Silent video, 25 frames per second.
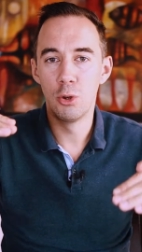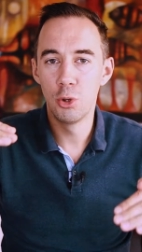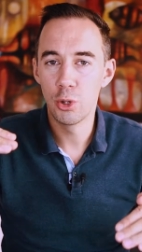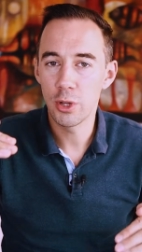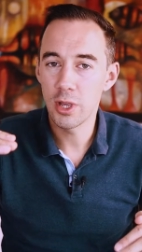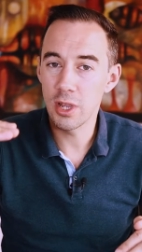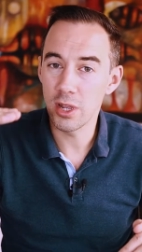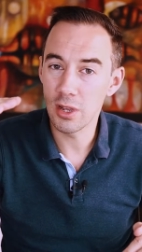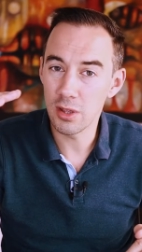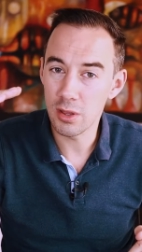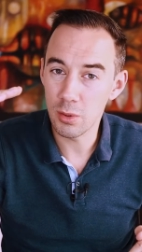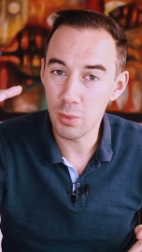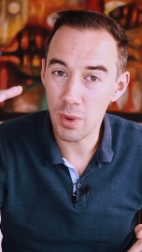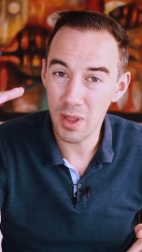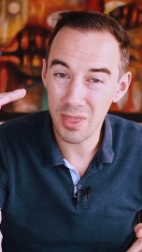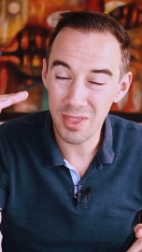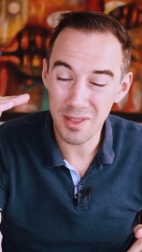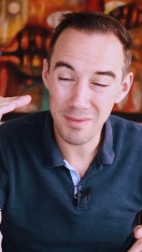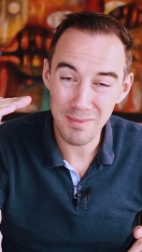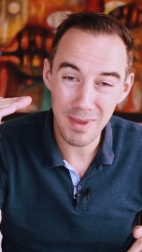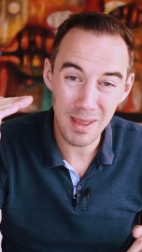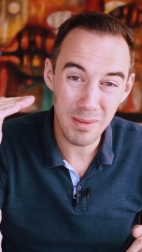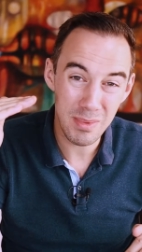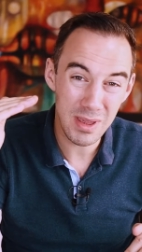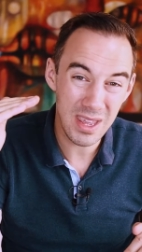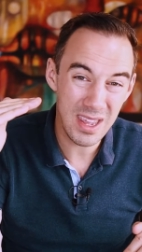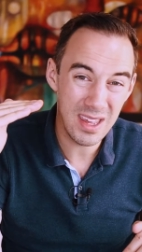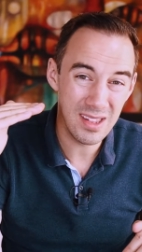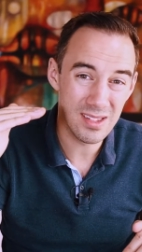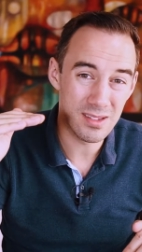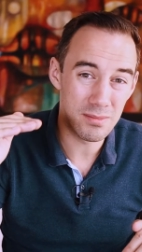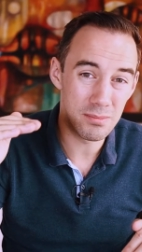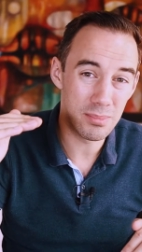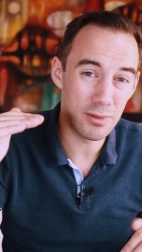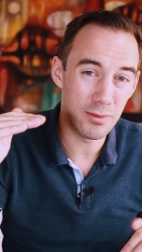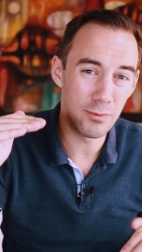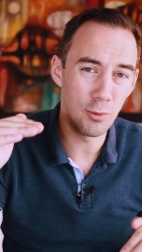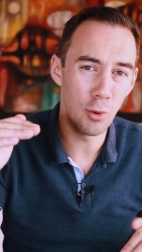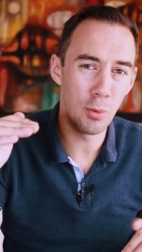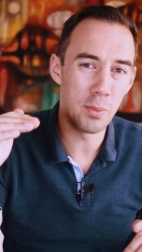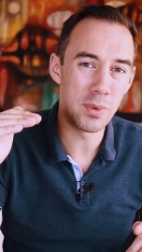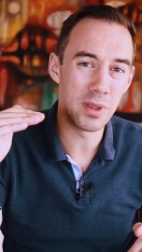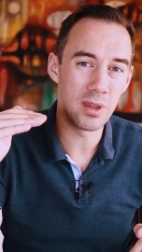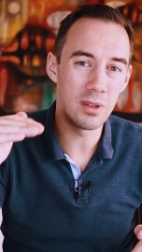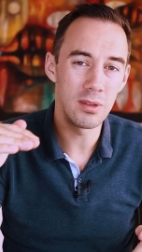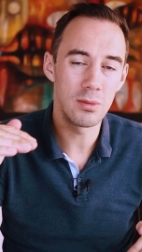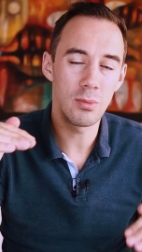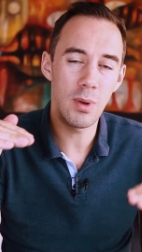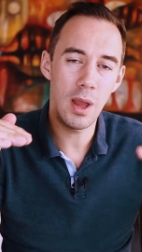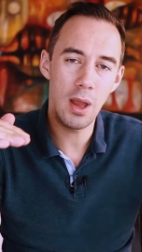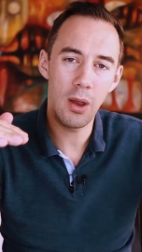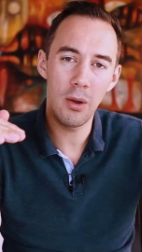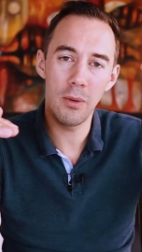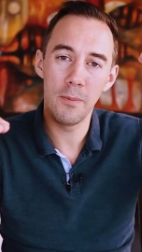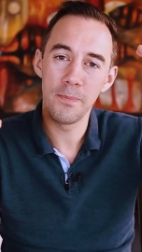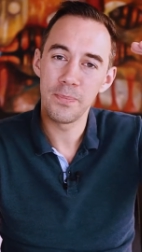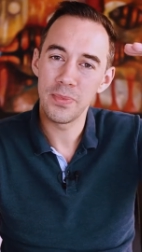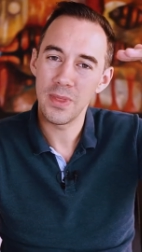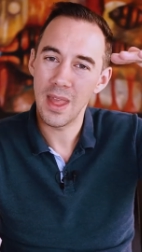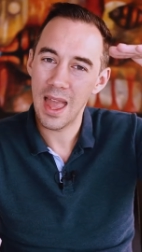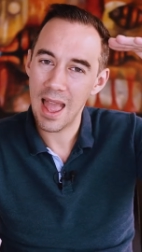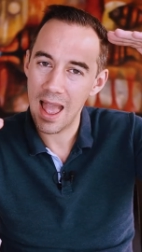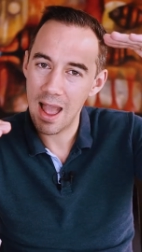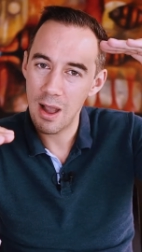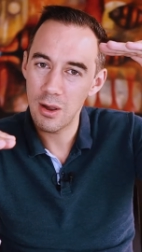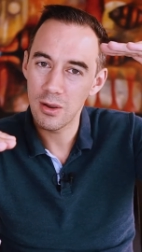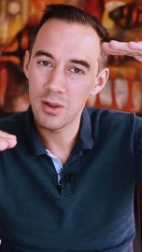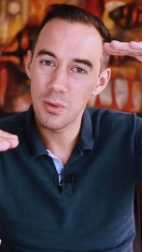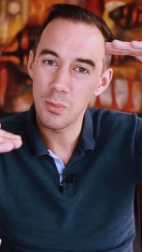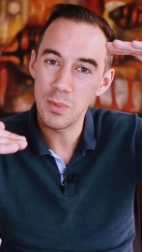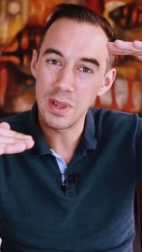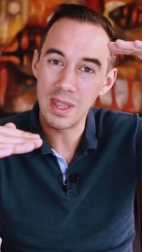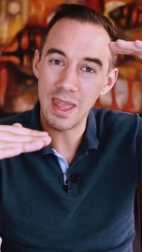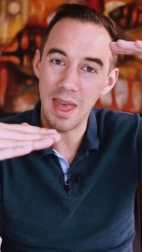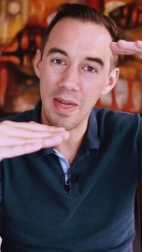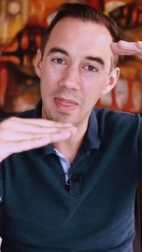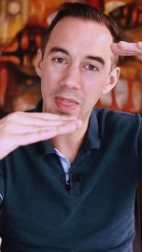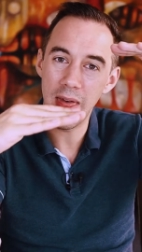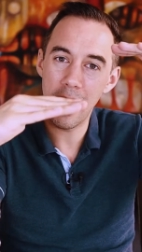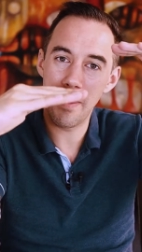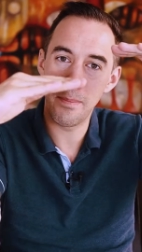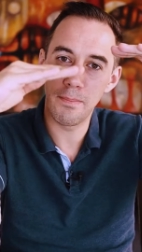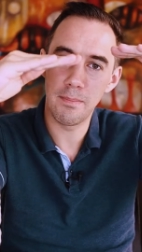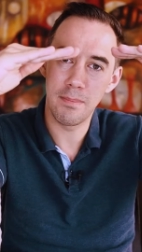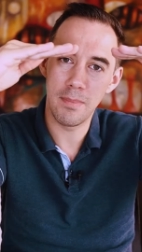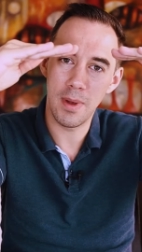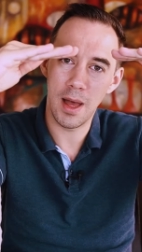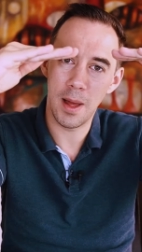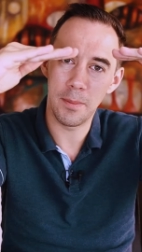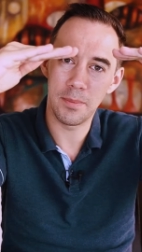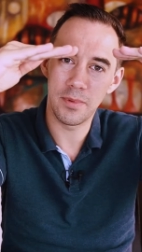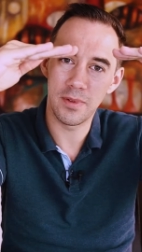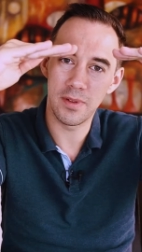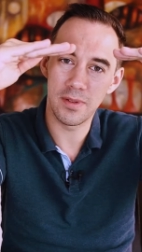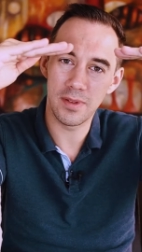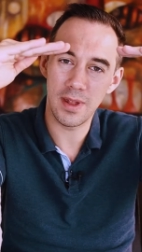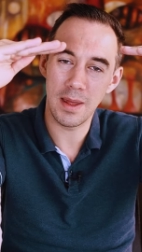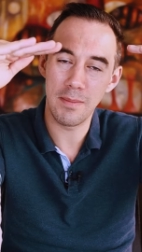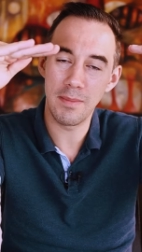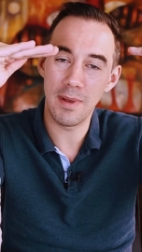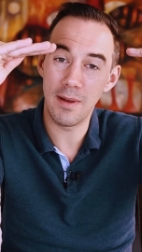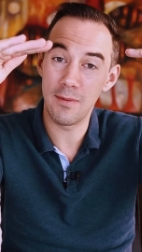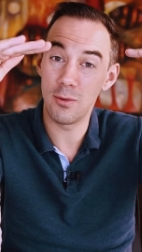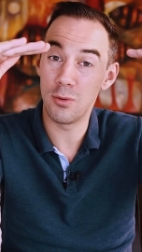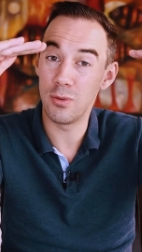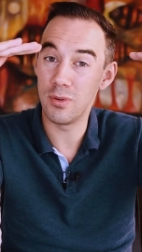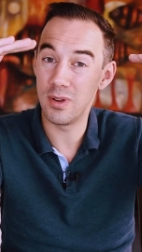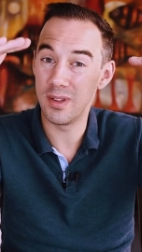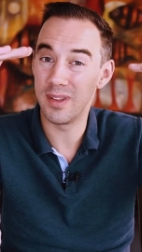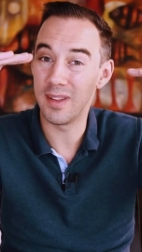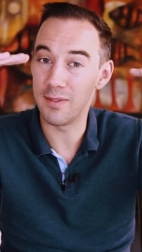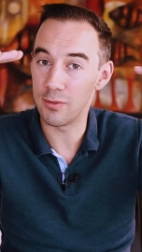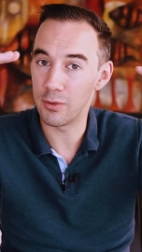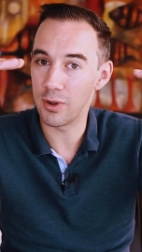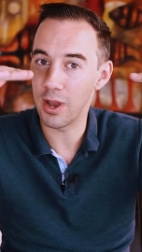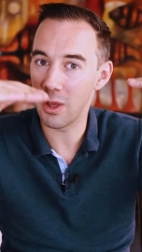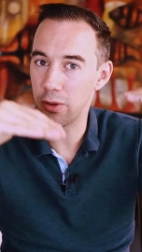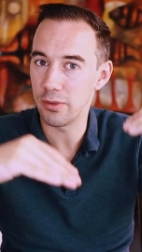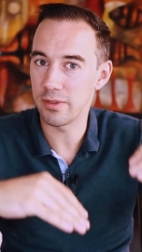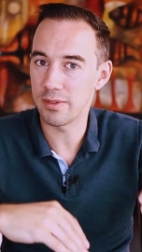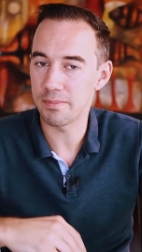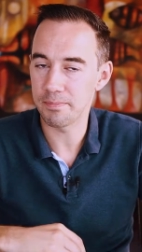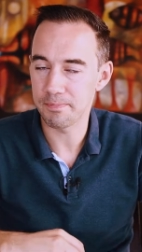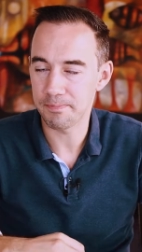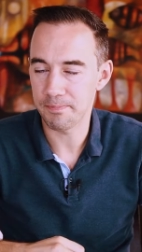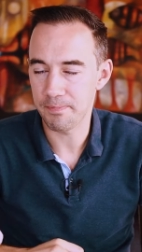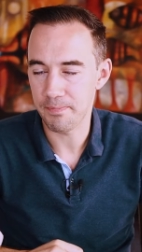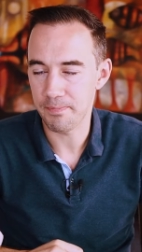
looking at the one that maybe isn't performing as well, how can we get them up to the same level as everyone else?